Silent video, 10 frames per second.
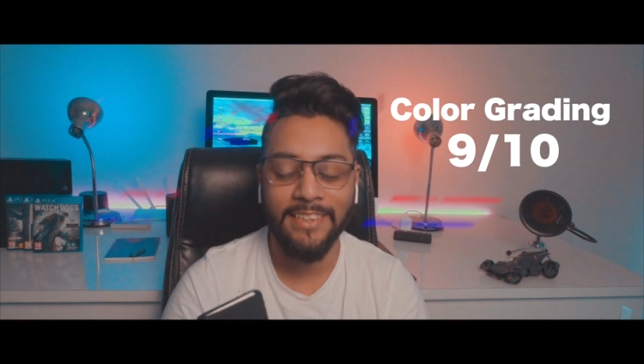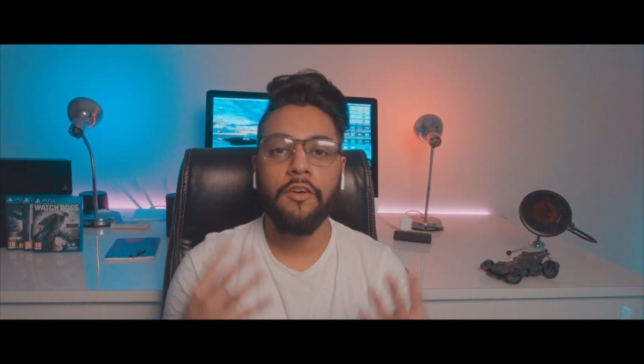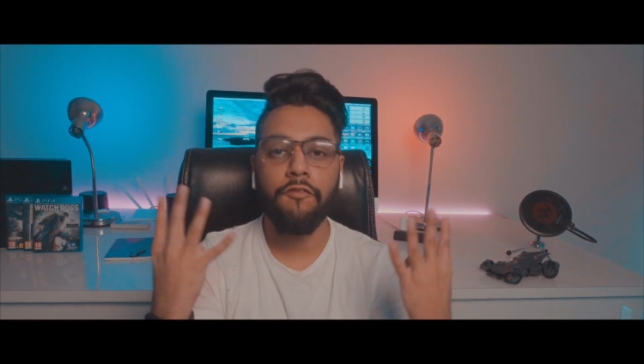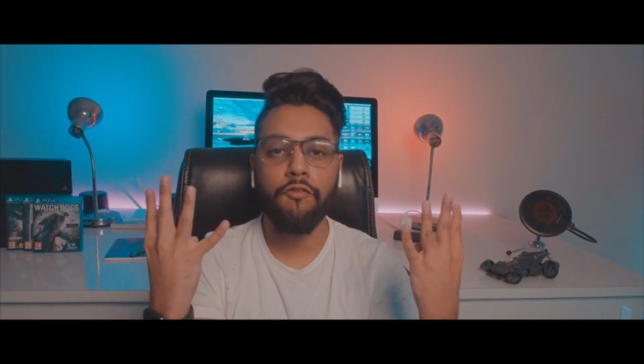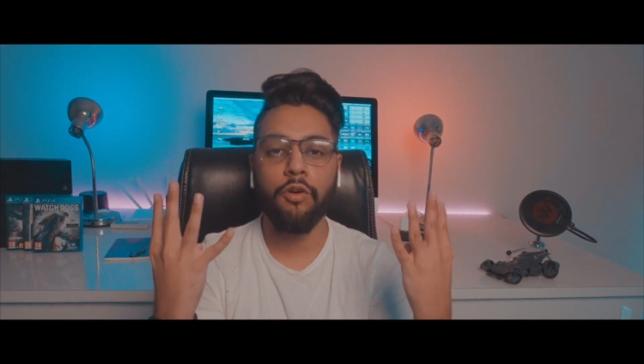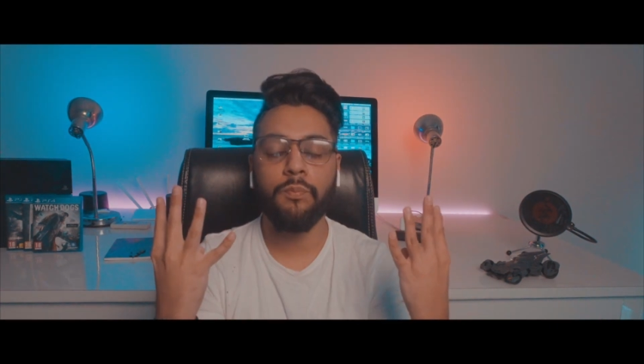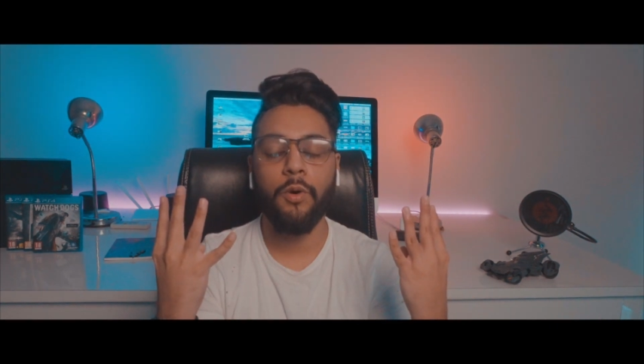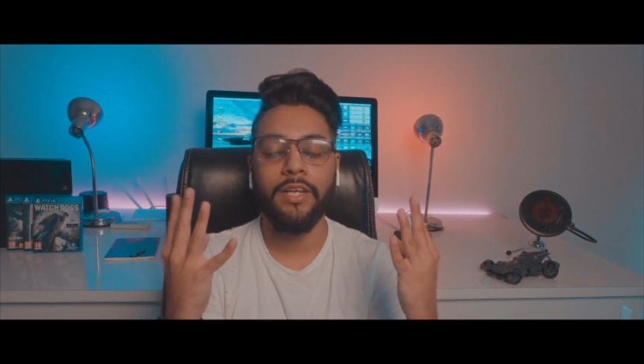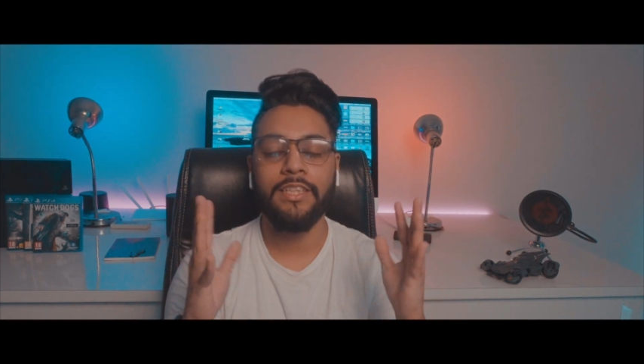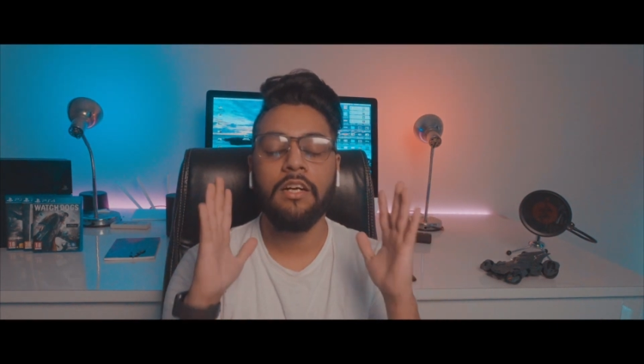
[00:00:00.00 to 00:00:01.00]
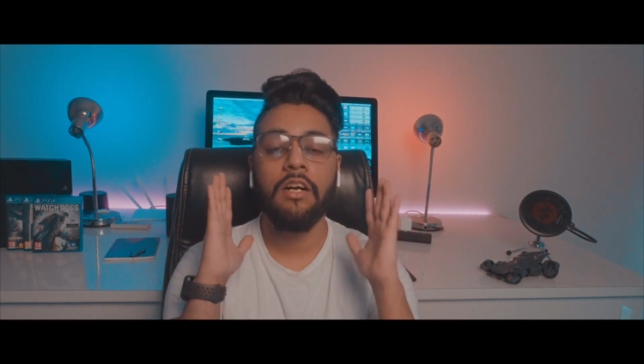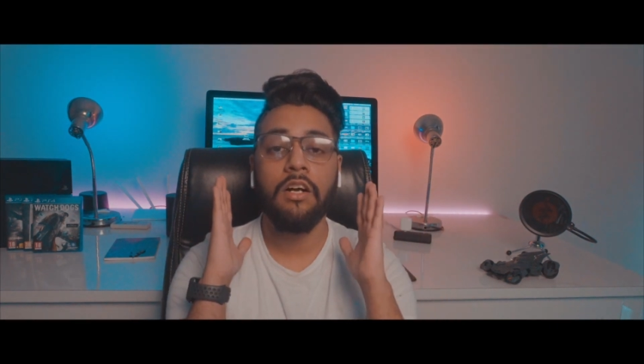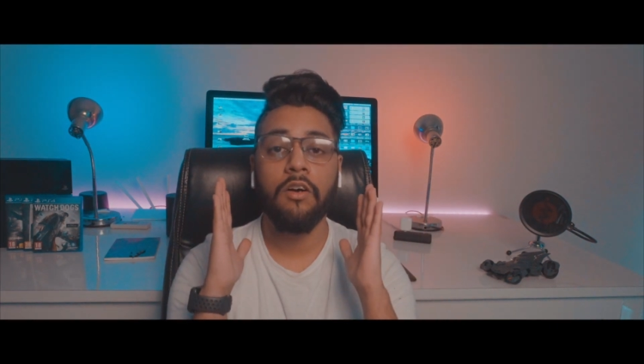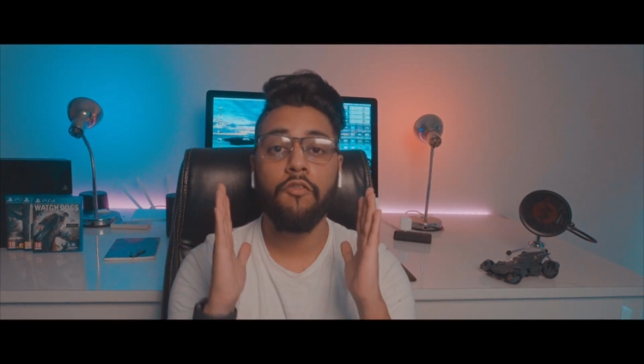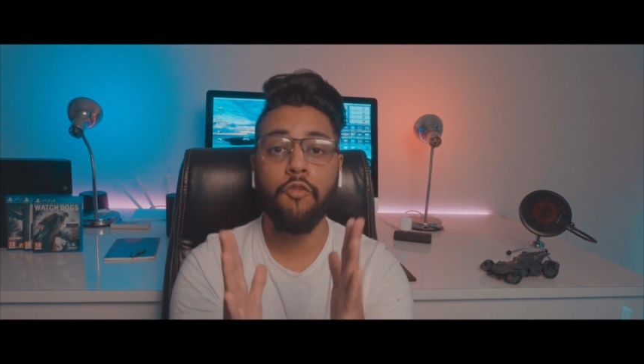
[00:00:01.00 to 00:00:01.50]
The fourth point,
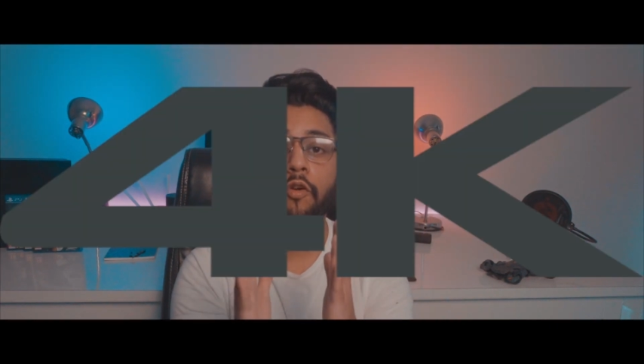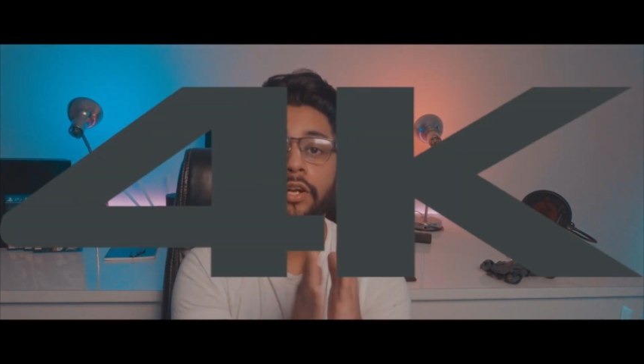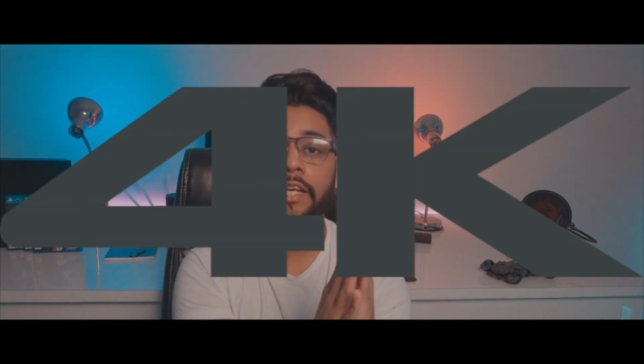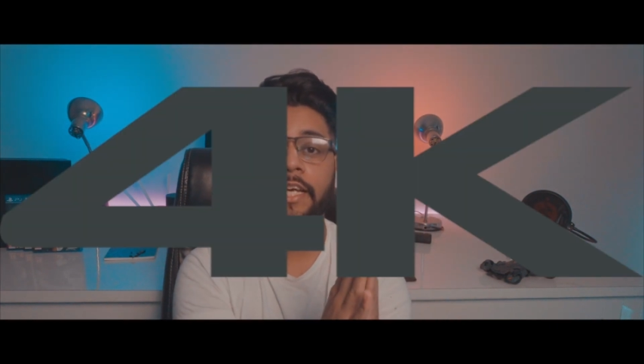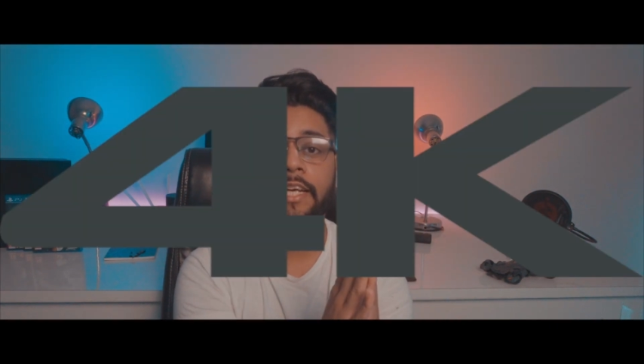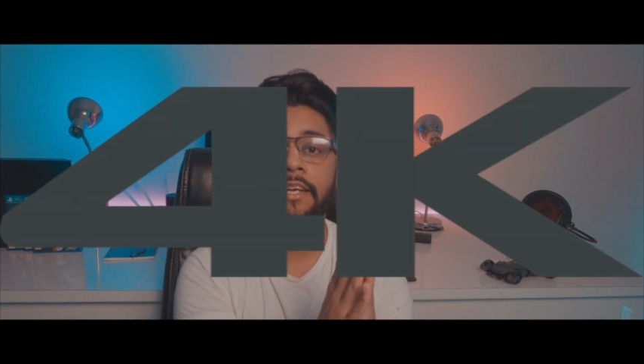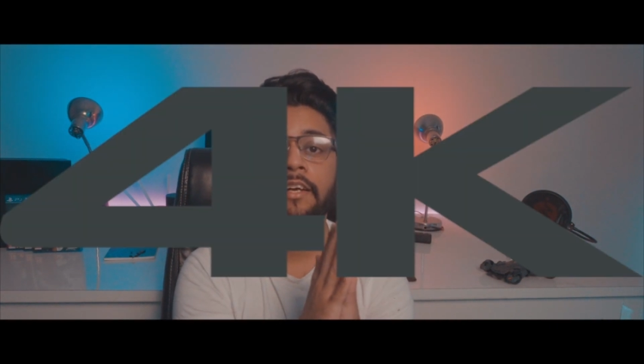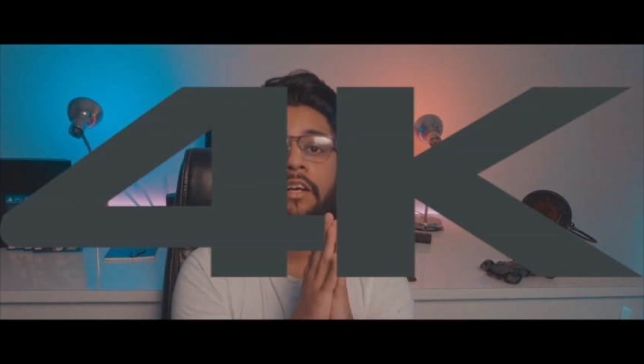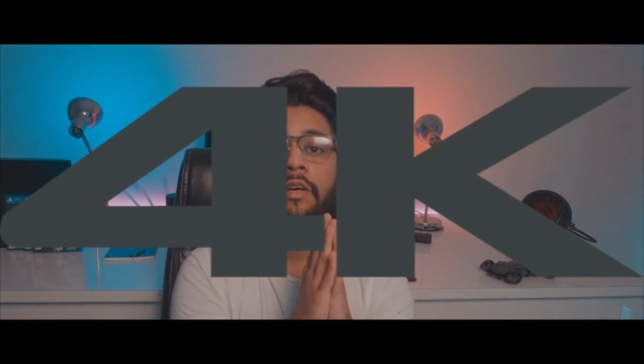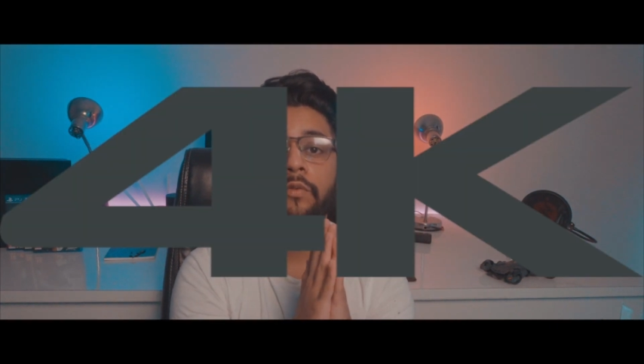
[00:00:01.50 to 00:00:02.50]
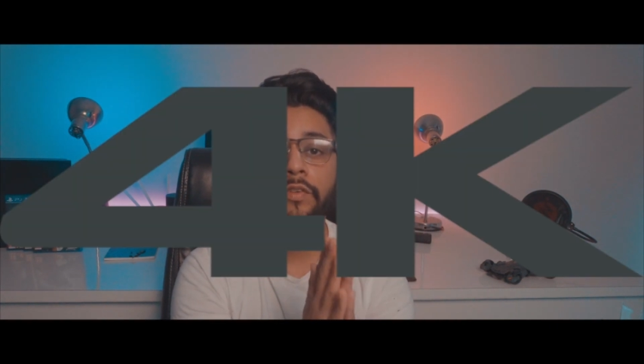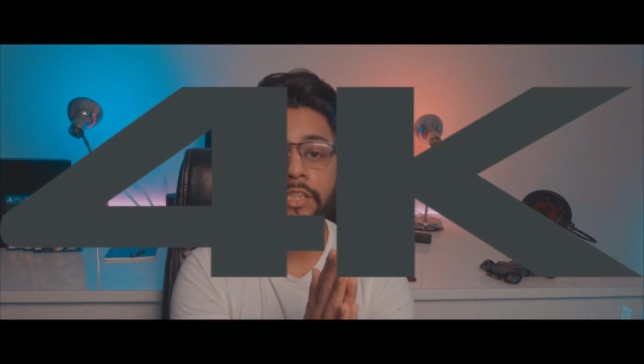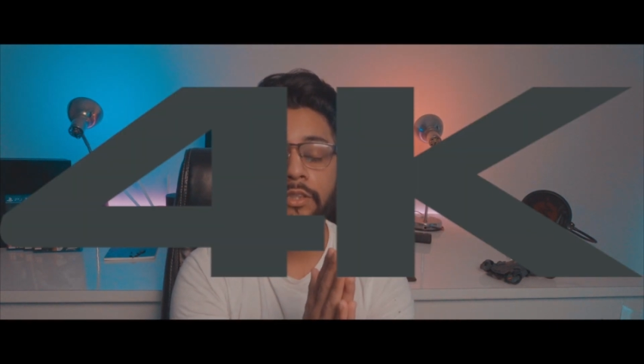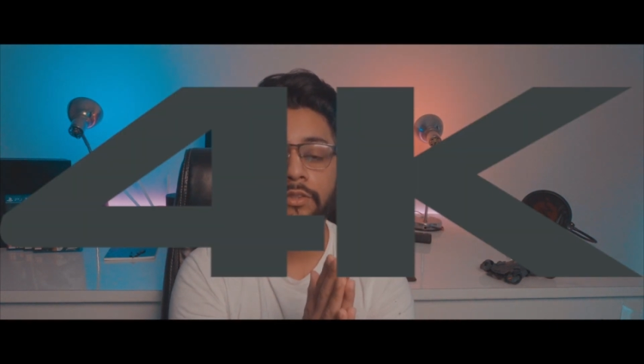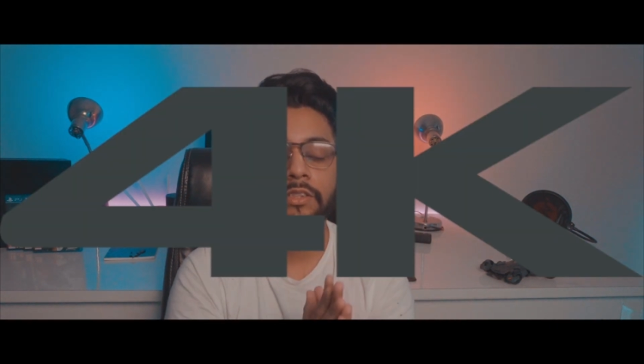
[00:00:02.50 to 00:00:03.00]
4K
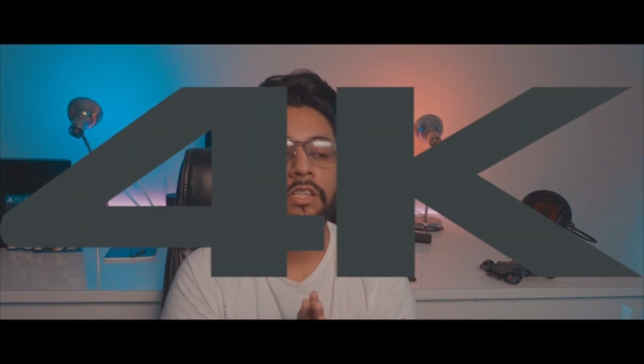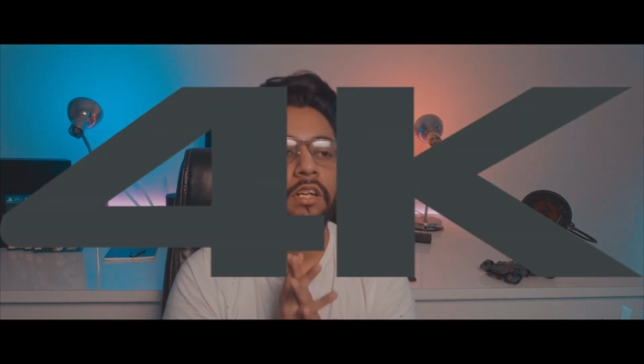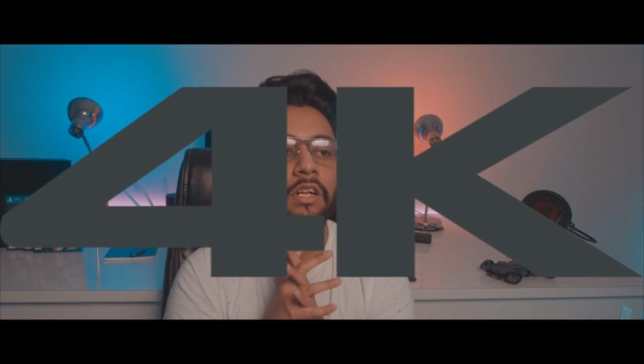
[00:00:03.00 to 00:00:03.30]
videos.